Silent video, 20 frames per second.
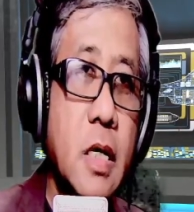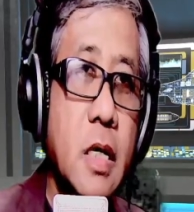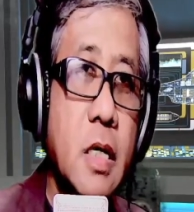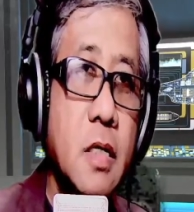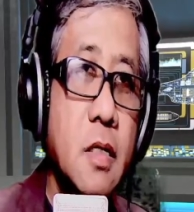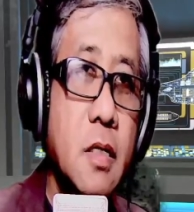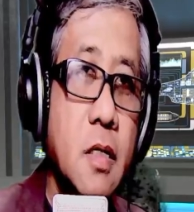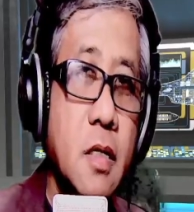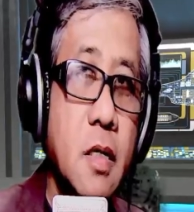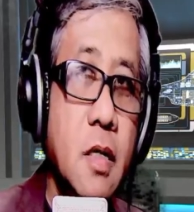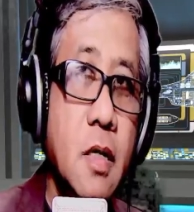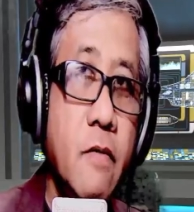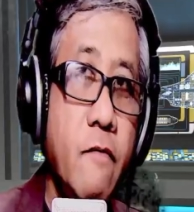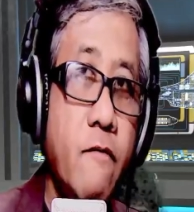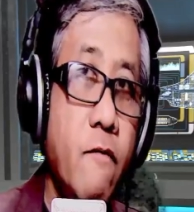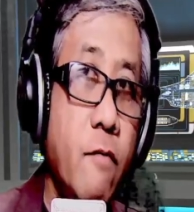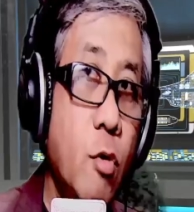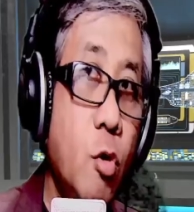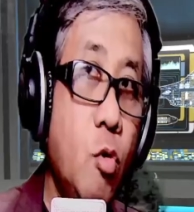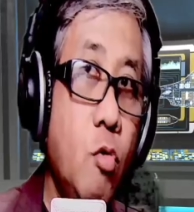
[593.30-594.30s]
the
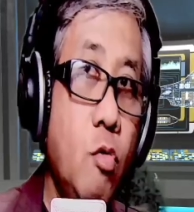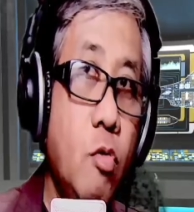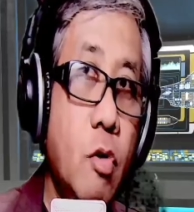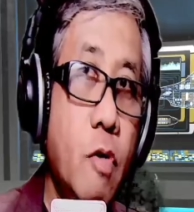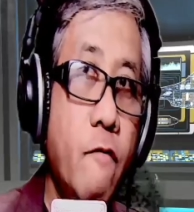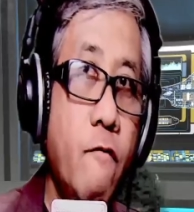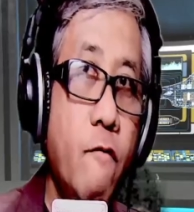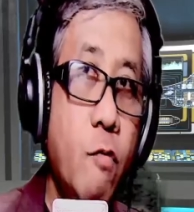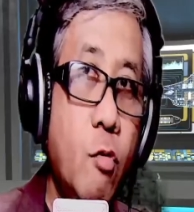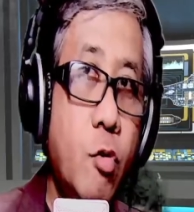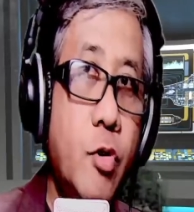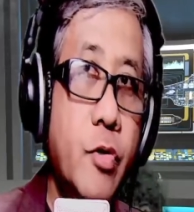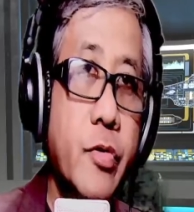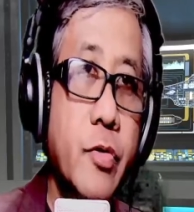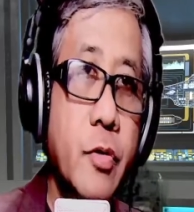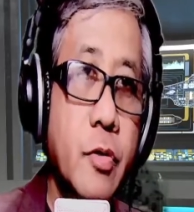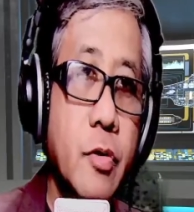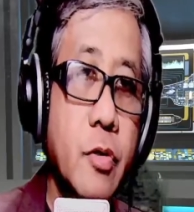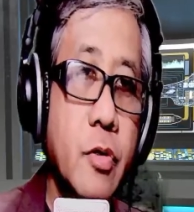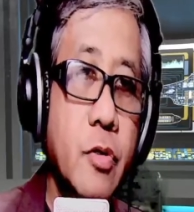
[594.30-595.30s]
flow of
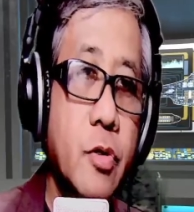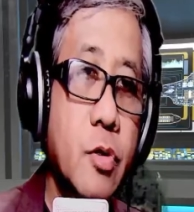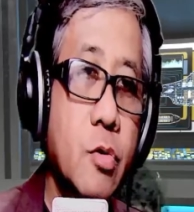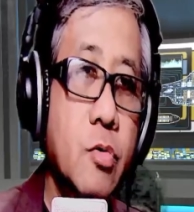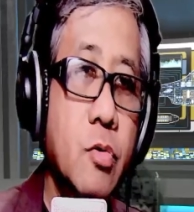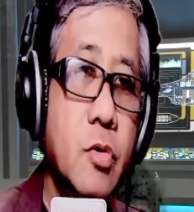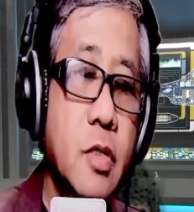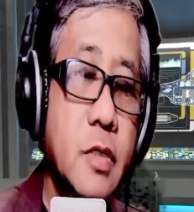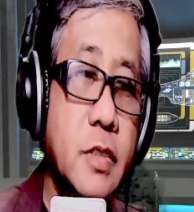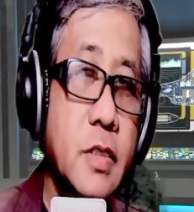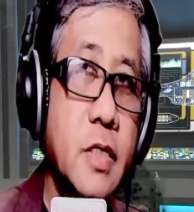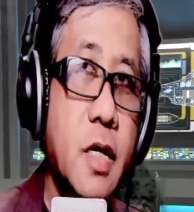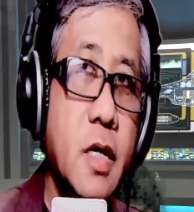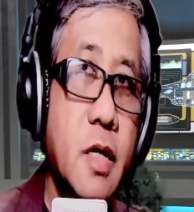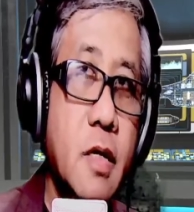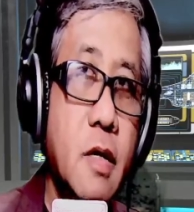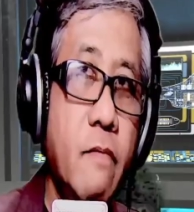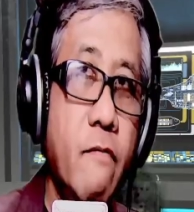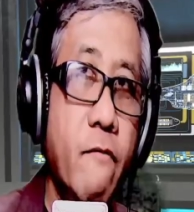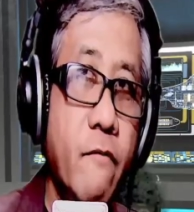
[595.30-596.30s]
water to the
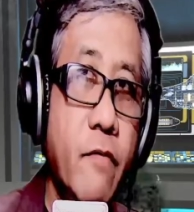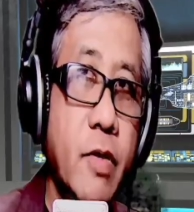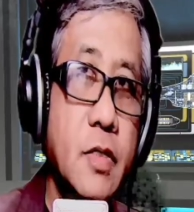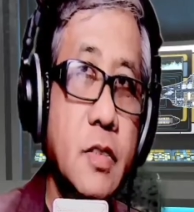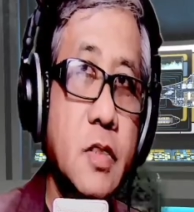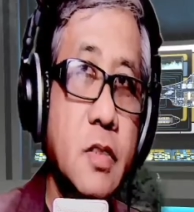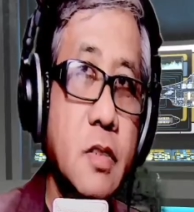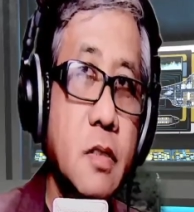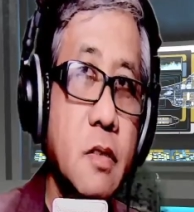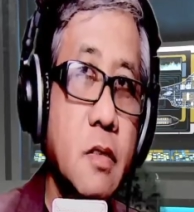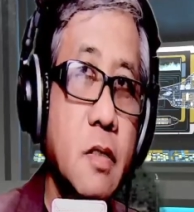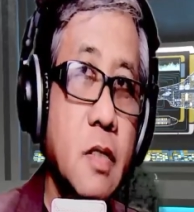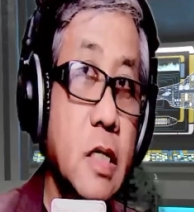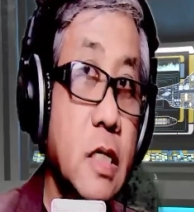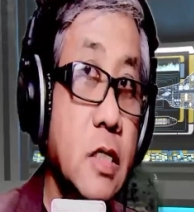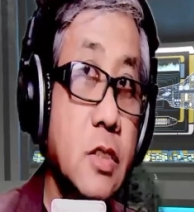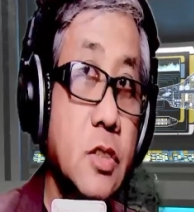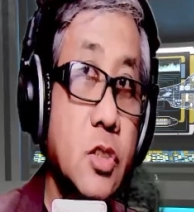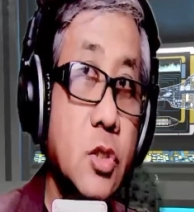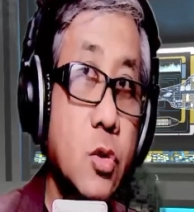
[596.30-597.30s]
xylem vessel
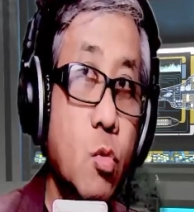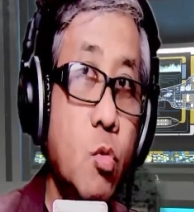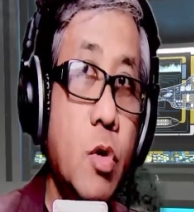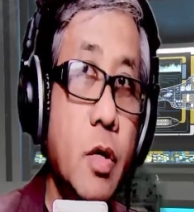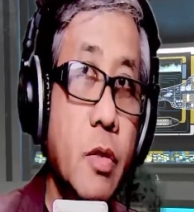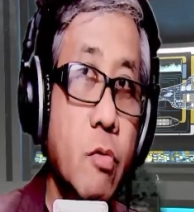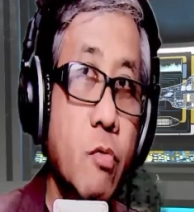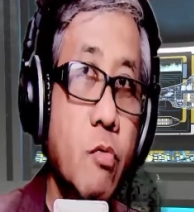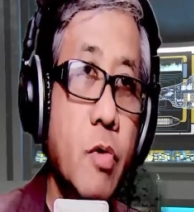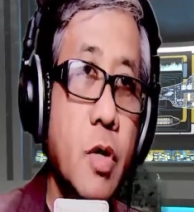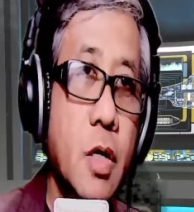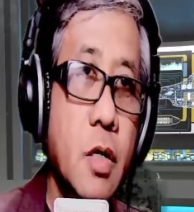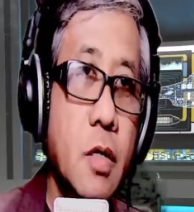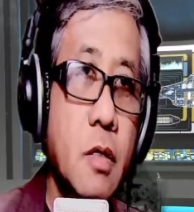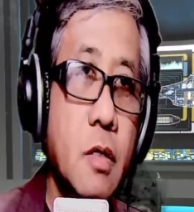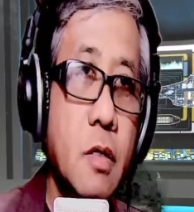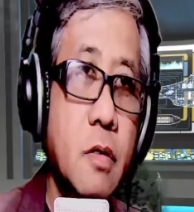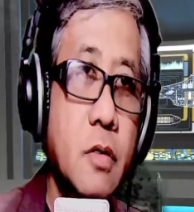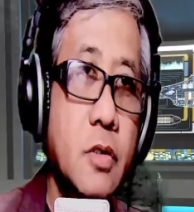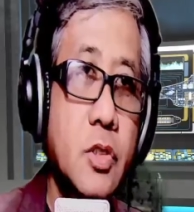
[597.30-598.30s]
is one way.
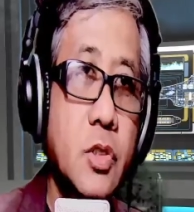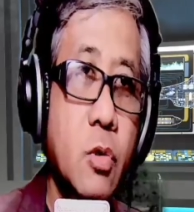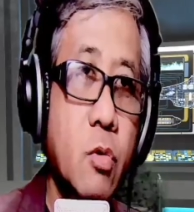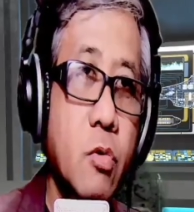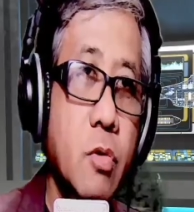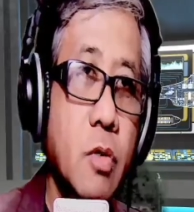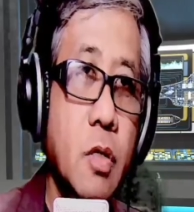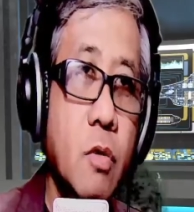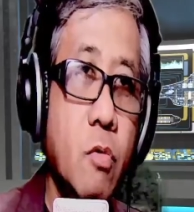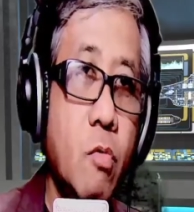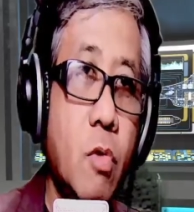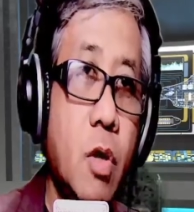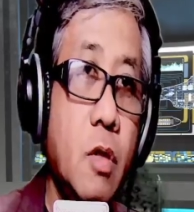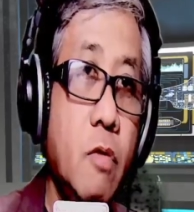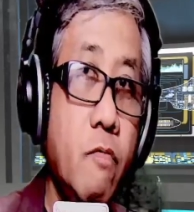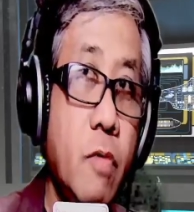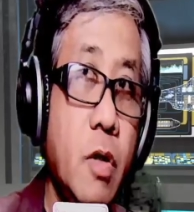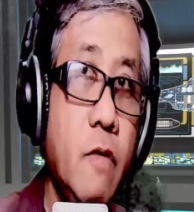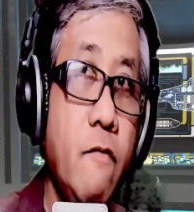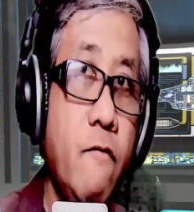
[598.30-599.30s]
There is only
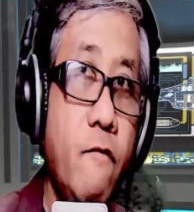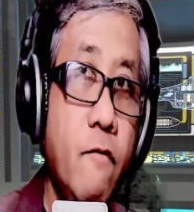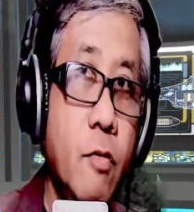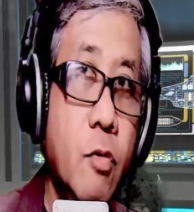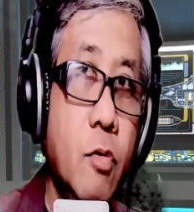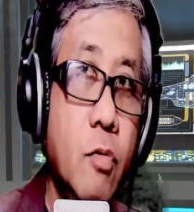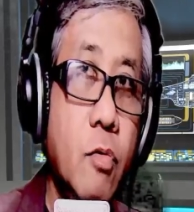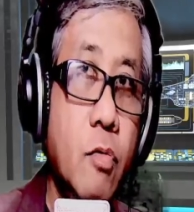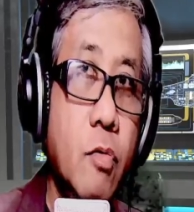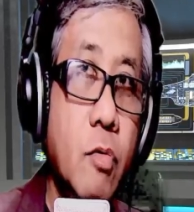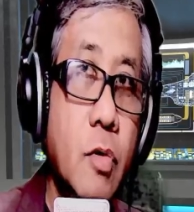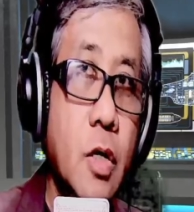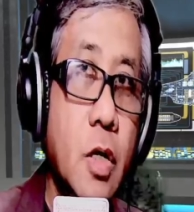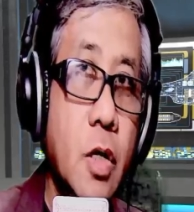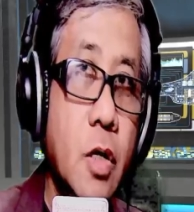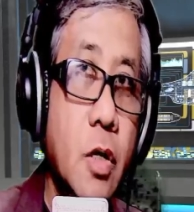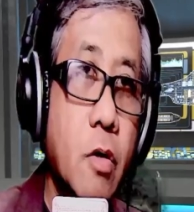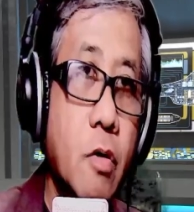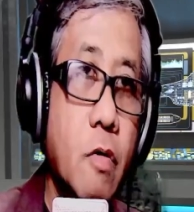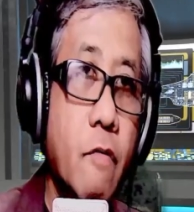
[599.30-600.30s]
one way flow
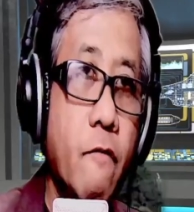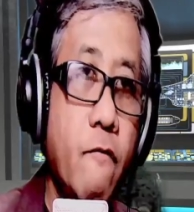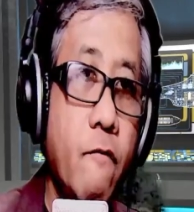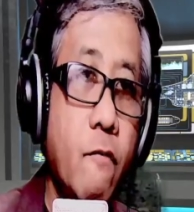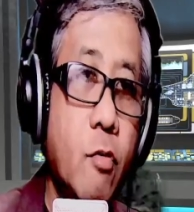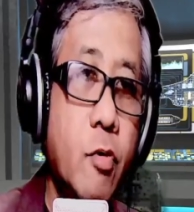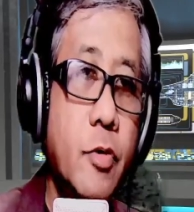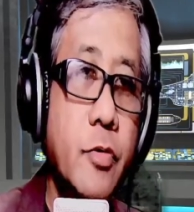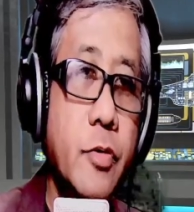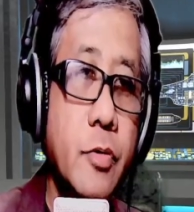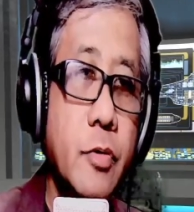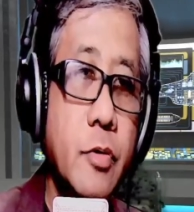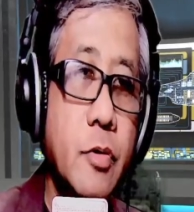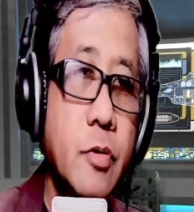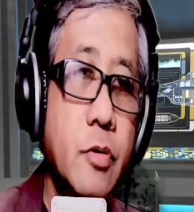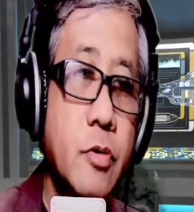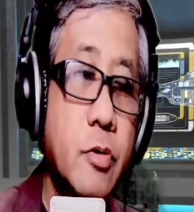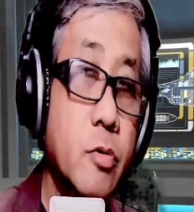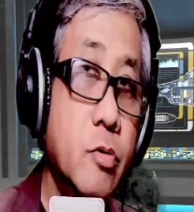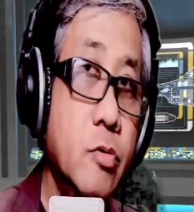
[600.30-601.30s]
of water water
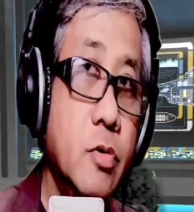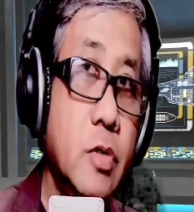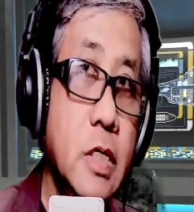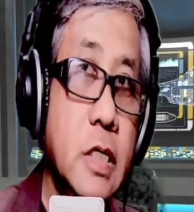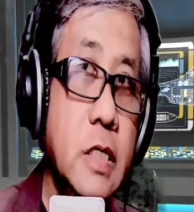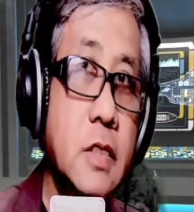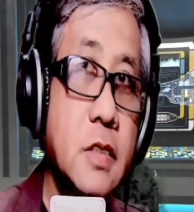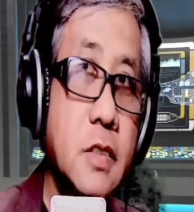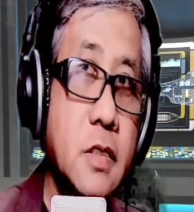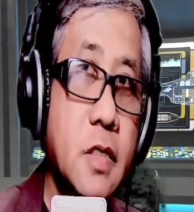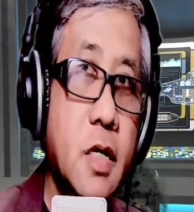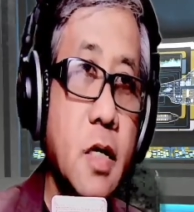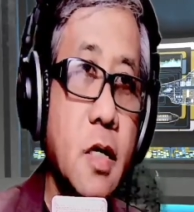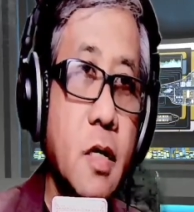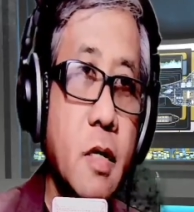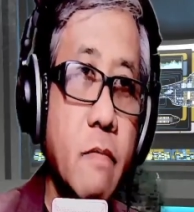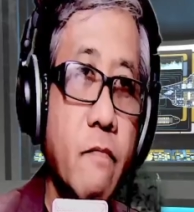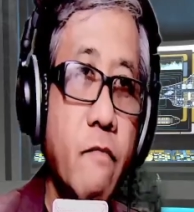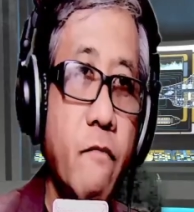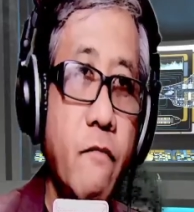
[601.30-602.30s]
through the
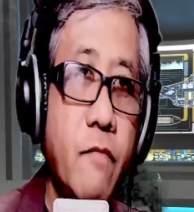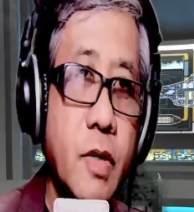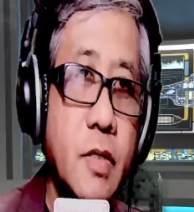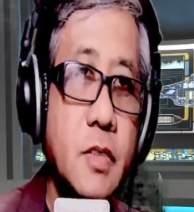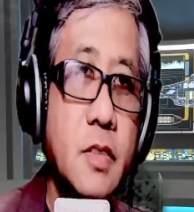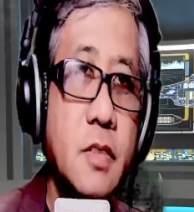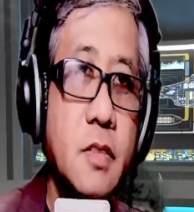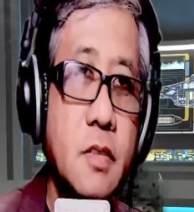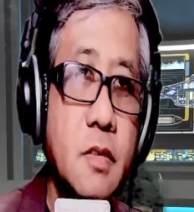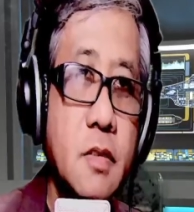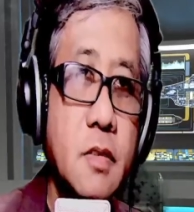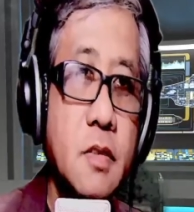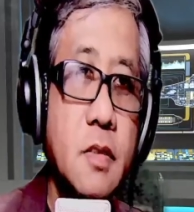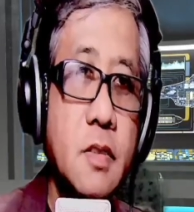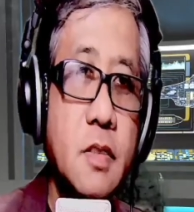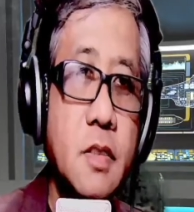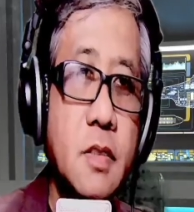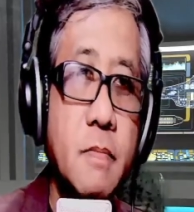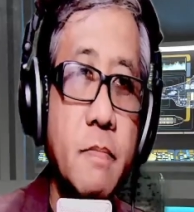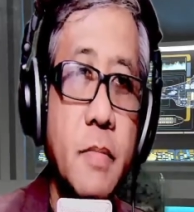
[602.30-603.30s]
xylem
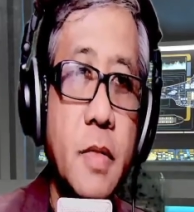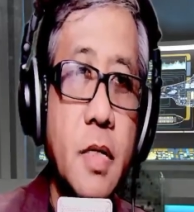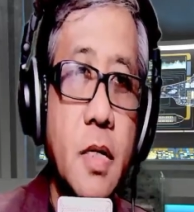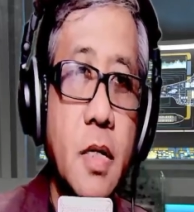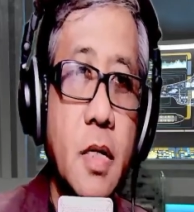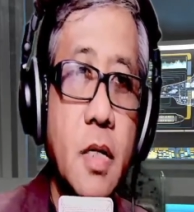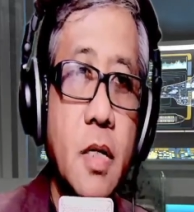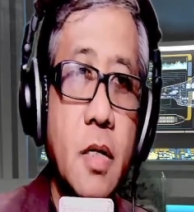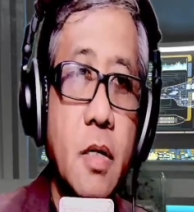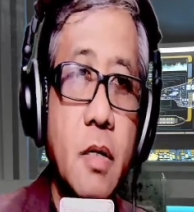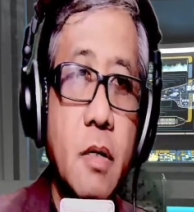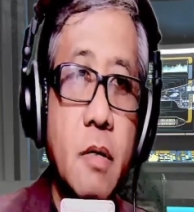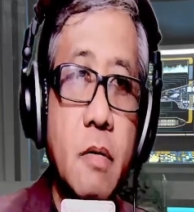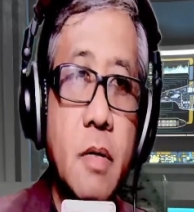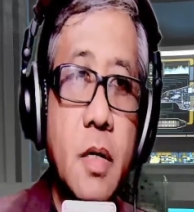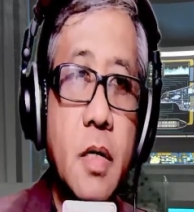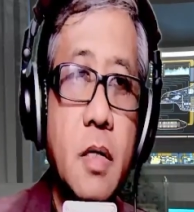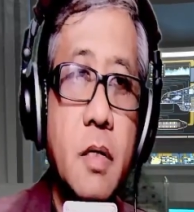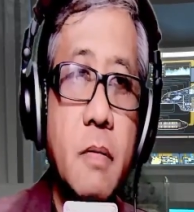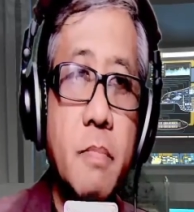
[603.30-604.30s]
vessels.
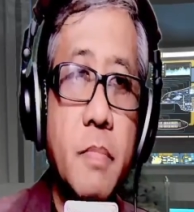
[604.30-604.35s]
Alright,